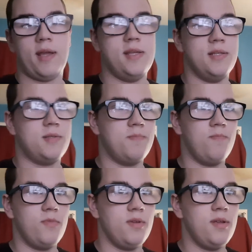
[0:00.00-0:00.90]
He's
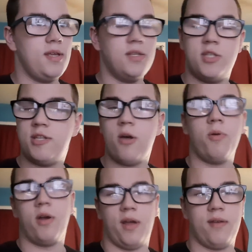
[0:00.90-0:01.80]
so
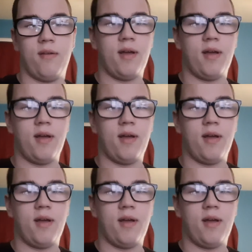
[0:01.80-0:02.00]
good.